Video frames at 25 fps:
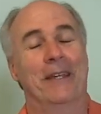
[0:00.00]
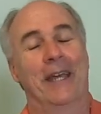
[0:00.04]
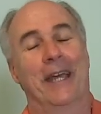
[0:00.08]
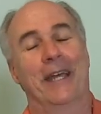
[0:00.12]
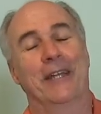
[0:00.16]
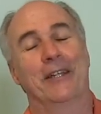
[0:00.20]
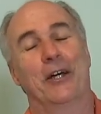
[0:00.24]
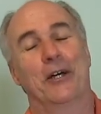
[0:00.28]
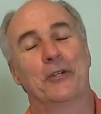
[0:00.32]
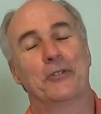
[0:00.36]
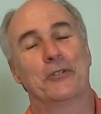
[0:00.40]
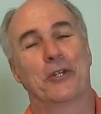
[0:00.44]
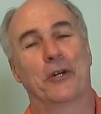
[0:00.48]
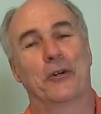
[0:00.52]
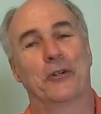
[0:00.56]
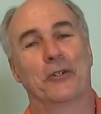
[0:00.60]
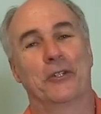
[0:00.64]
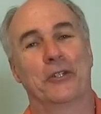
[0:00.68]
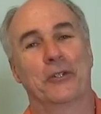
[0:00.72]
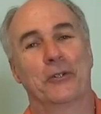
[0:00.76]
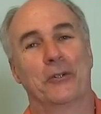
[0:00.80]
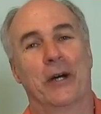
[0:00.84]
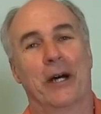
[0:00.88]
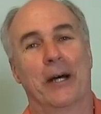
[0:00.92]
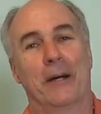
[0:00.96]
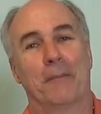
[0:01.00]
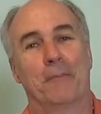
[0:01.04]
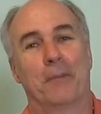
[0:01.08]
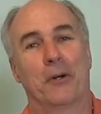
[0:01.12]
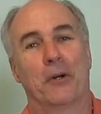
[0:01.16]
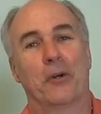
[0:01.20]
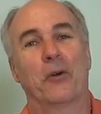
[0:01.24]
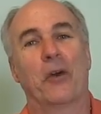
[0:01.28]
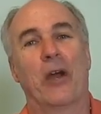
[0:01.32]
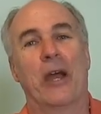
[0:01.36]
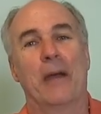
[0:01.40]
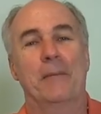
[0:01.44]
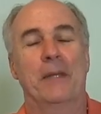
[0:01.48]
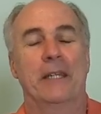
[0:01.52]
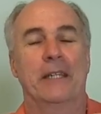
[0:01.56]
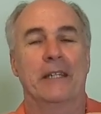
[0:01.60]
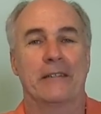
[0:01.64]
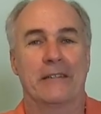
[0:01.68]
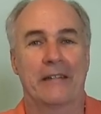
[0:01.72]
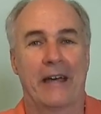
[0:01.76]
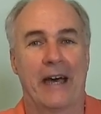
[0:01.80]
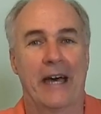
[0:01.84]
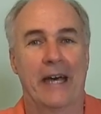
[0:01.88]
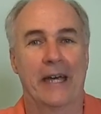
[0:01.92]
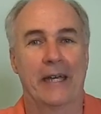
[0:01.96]
And also to uh, program in
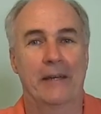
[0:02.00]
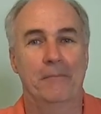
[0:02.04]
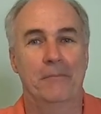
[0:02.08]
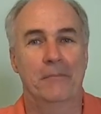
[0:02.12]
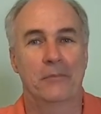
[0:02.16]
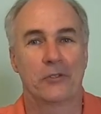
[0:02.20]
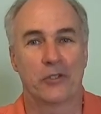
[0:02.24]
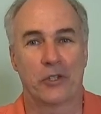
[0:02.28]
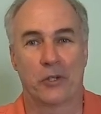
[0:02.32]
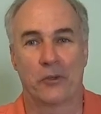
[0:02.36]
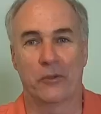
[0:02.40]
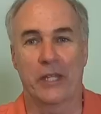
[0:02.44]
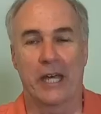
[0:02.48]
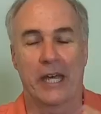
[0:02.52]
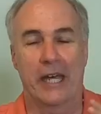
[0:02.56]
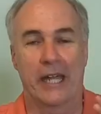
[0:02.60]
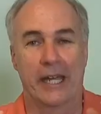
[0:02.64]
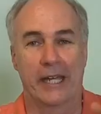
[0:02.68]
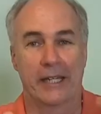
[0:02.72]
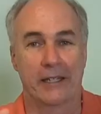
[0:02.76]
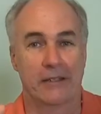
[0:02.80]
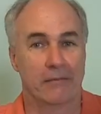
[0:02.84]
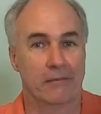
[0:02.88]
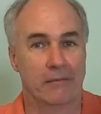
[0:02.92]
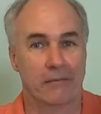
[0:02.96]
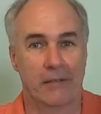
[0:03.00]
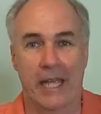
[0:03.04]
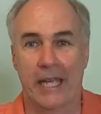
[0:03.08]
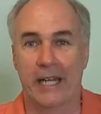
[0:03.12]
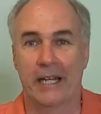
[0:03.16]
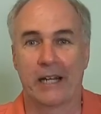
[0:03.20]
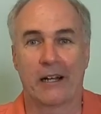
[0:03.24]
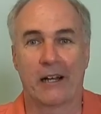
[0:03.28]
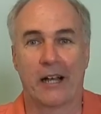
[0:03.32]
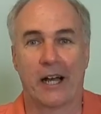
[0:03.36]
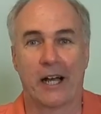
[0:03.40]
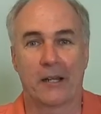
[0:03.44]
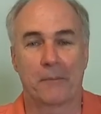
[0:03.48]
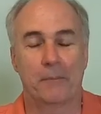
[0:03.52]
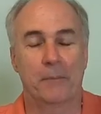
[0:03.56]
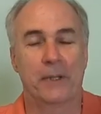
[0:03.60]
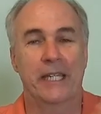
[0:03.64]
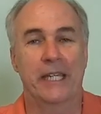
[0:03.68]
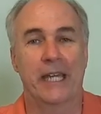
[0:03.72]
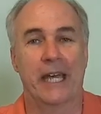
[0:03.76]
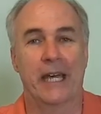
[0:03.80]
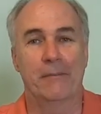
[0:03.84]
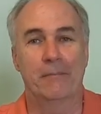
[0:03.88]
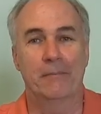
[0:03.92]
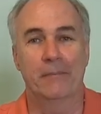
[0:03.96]
the time so that at 8 o'clock
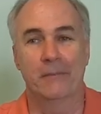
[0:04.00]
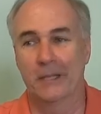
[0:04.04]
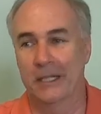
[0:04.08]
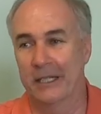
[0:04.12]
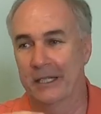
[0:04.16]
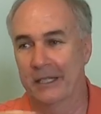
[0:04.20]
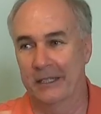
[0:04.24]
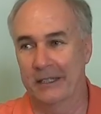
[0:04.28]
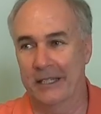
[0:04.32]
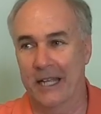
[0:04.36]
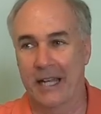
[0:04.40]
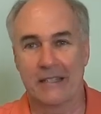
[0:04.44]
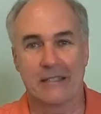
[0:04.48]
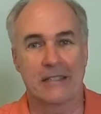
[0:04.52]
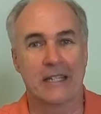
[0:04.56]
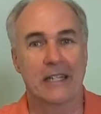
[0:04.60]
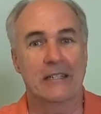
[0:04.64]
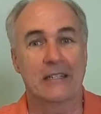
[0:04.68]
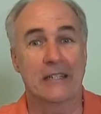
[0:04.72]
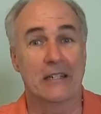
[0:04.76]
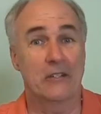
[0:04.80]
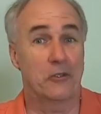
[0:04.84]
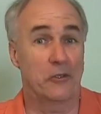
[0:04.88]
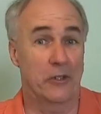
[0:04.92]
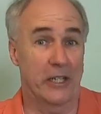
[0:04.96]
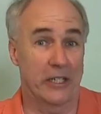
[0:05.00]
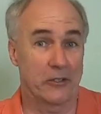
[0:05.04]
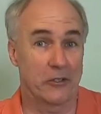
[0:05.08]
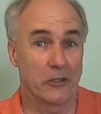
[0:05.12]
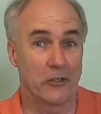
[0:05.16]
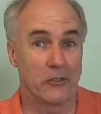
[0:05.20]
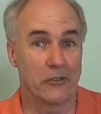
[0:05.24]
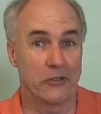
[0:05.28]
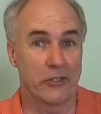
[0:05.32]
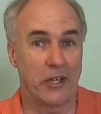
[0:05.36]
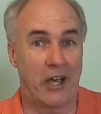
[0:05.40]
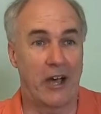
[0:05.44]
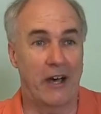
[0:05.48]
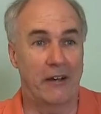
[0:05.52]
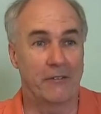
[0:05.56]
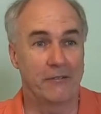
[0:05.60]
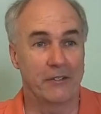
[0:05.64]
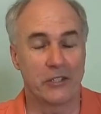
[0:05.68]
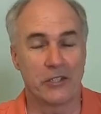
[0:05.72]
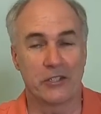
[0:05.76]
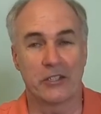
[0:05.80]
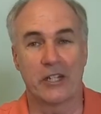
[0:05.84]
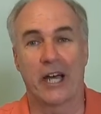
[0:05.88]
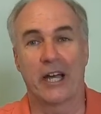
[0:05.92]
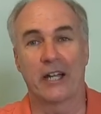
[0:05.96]
p.m that's it, the internet turns off.
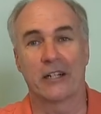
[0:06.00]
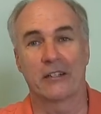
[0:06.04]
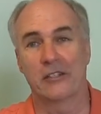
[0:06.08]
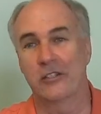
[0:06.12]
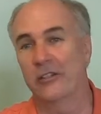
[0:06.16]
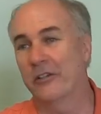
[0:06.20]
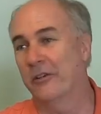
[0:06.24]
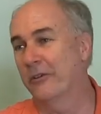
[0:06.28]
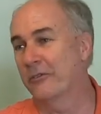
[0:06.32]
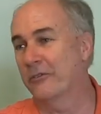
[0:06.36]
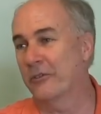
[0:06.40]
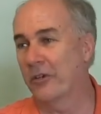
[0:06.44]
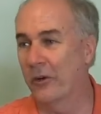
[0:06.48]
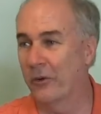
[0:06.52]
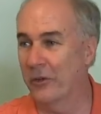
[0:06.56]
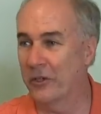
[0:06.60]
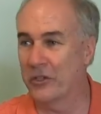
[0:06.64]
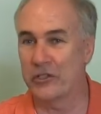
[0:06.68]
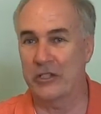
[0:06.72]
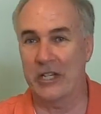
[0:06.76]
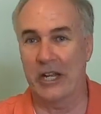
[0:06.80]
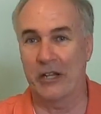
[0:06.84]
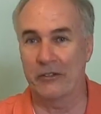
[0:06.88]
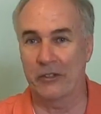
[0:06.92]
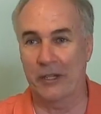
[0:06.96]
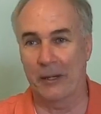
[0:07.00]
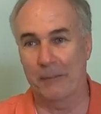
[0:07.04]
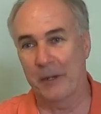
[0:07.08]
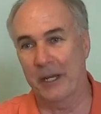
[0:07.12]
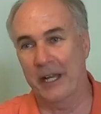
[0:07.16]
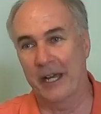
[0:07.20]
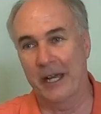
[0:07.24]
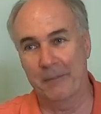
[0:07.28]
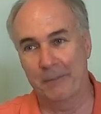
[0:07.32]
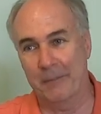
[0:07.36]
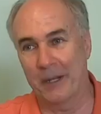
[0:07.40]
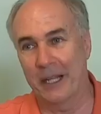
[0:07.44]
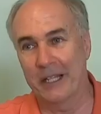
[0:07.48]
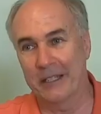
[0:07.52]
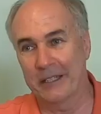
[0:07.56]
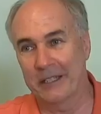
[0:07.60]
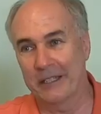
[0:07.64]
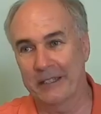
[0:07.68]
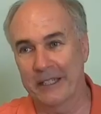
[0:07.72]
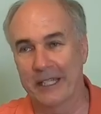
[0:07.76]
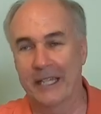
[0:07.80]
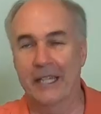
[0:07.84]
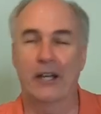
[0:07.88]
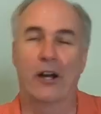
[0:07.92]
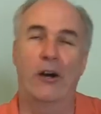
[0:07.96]
It's not, you know, going shut down. I'm going to unplug
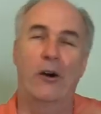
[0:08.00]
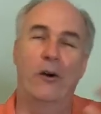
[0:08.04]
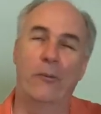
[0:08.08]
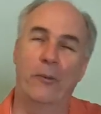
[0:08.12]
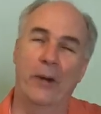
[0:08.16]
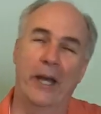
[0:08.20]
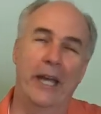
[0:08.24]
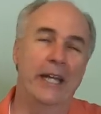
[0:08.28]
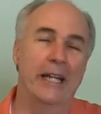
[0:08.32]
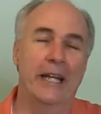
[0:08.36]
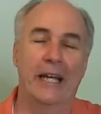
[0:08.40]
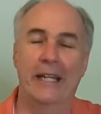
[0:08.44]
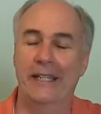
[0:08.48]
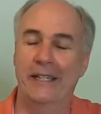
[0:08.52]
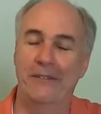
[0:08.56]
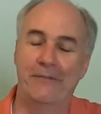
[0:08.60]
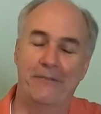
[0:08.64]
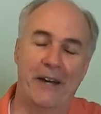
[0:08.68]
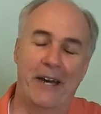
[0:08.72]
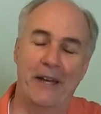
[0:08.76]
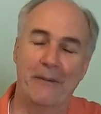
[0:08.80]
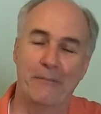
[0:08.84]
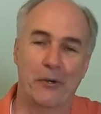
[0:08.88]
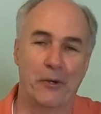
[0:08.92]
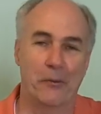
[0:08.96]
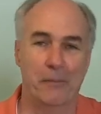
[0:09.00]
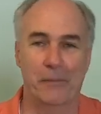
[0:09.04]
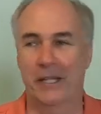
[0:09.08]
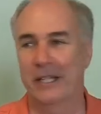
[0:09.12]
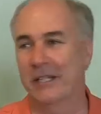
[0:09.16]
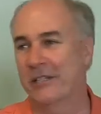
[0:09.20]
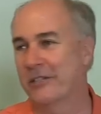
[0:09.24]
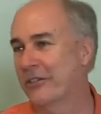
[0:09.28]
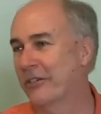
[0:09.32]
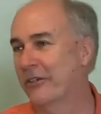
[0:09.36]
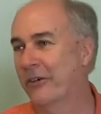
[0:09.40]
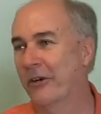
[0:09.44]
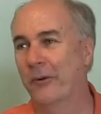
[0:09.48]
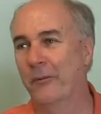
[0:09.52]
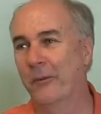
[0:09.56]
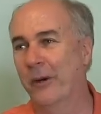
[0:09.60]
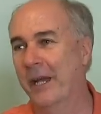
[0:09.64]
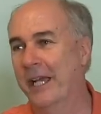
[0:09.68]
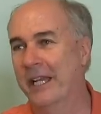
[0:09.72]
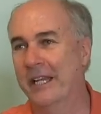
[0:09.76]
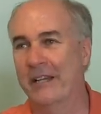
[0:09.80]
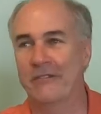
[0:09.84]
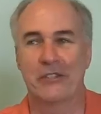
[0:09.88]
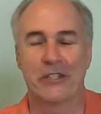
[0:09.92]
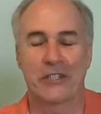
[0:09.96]
the thing. Oh, wait, I need five more minutes. Or, oh,
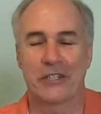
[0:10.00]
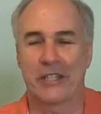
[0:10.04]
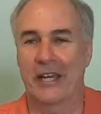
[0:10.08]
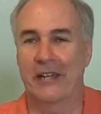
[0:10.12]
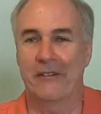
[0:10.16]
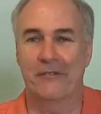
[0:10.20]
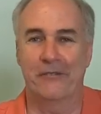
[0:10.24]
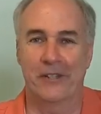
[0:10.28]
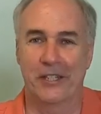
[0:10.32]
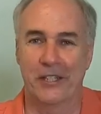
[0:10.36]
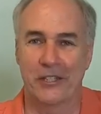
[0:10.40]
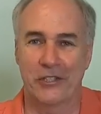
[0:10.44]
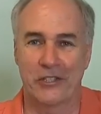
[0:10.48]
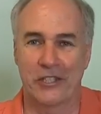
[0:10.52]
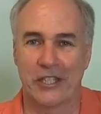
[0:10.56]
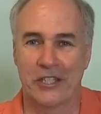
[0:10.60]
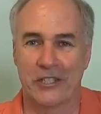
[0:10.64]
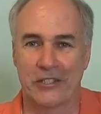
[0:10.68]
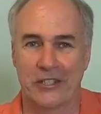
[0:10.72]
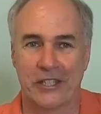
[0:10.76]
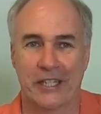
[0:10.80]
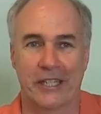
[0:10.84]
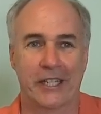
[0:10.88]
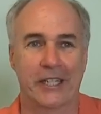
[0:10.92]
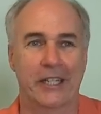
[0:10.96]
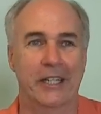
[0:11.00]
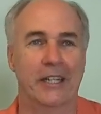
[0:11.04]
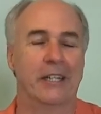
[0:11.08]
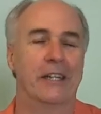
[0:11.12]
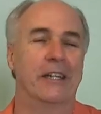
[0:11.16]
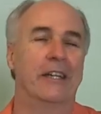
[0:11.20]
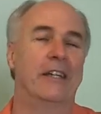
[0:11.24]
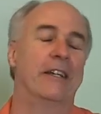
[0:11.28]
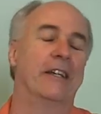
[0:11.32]
wait, I've just got to finish this thing.